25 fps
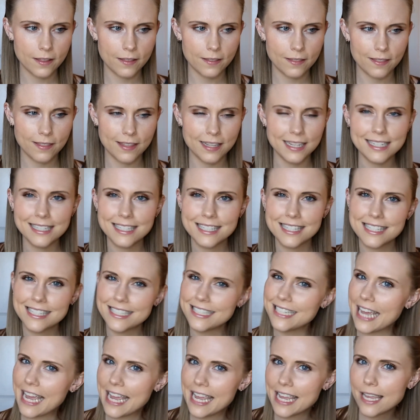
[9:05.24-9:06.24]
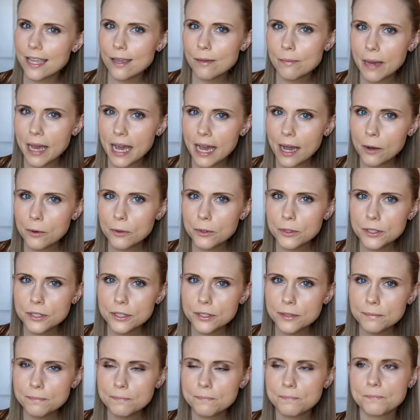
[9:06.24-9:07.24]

the staying power